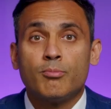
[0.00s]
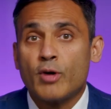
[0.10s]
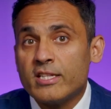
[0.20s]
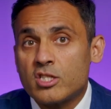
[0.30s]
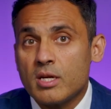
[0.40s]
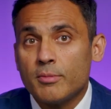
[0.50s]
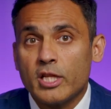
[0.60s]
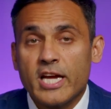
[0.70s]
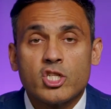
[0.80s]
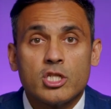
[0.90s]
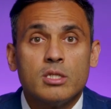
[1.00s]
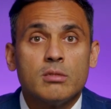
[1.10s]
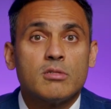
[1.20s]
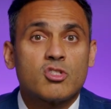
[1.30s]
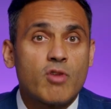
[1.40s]
brain stimulation
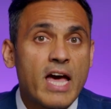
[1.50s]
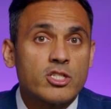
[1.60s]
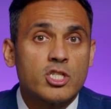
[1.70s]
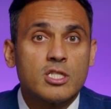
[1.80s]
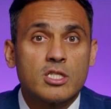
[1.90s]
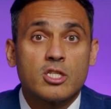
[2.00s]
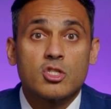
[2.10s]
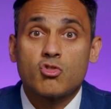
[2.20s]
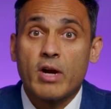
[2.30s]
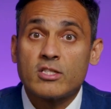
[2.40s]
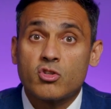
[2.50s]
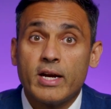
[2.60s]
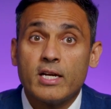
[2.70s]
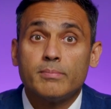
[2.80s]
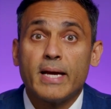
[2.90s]
strategies such as
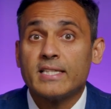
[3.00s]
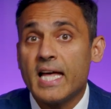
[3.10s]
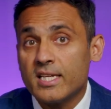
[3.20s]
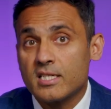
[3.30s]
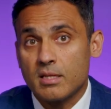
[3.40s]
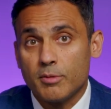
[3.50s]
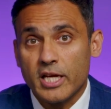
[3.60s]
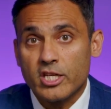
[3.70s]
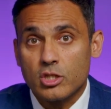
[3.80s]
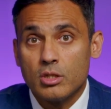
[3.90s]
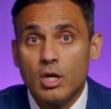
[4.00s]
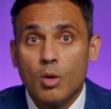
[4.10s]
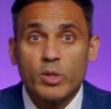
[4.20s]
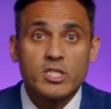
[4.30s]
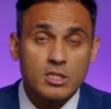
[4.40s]
transcranial magnetic stimulation,
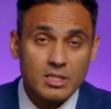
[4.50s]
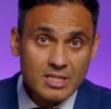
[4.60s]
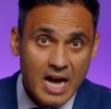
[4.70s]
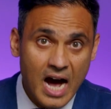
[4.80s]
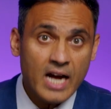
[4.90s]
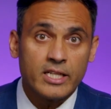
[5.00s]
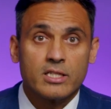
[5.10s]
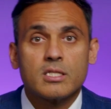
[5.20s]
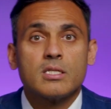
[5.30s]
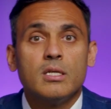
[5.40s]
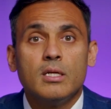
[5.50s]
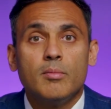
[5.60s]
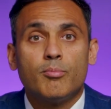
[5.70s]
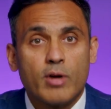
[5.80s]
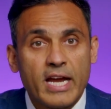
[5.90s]
which targets
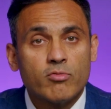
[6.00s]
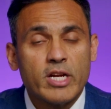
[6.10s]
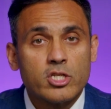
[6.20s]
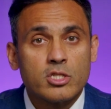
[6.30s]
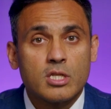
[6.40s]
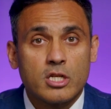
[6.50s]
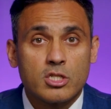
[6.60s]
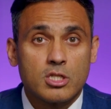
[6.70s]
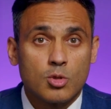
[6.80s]
brain regions such as the